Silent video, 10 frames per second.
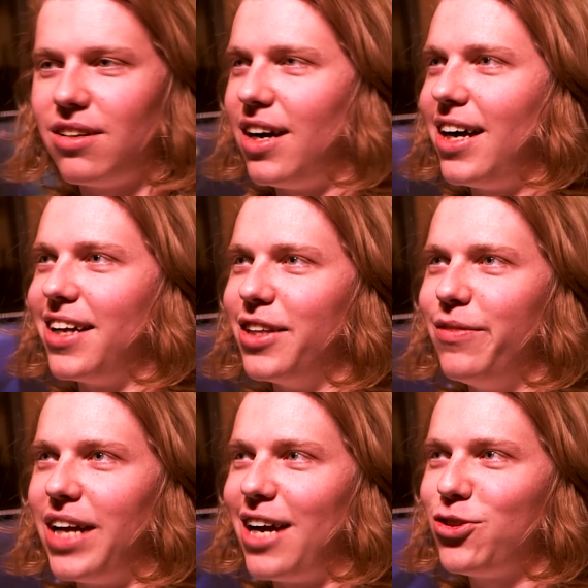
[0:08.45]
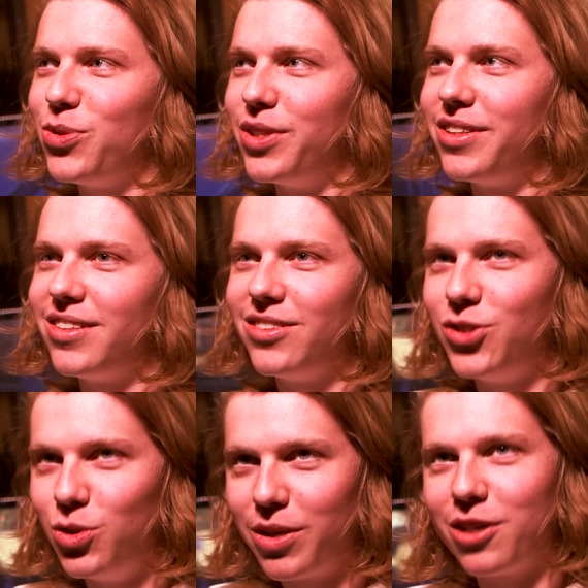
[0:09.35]
I live in a house with
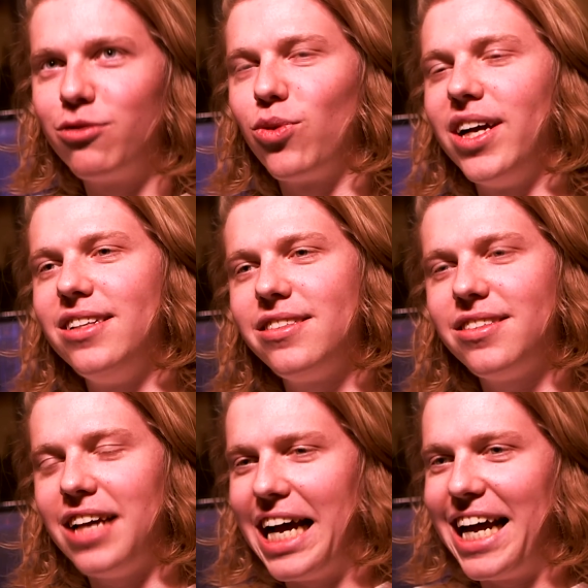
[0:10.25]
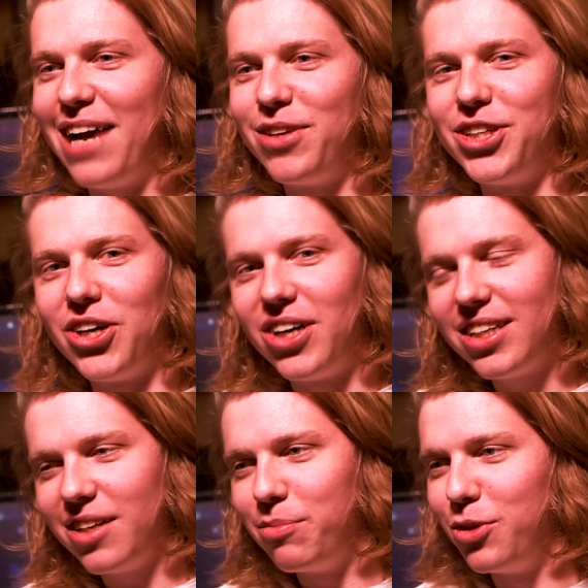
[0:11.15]
two of my good friends. I have a
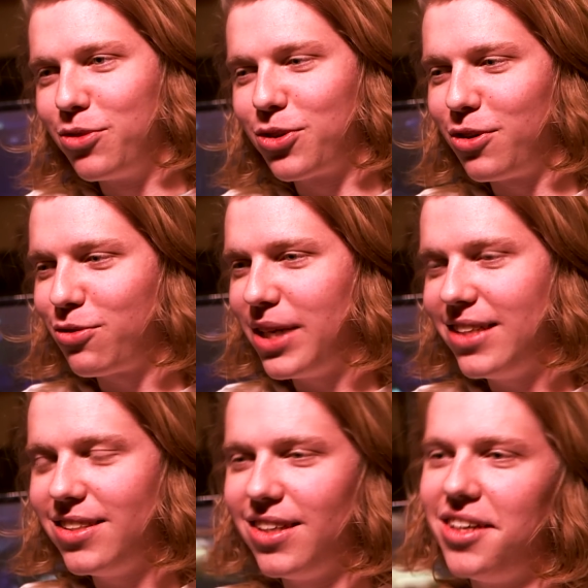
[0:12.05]
dog and a beautiful girlfriend.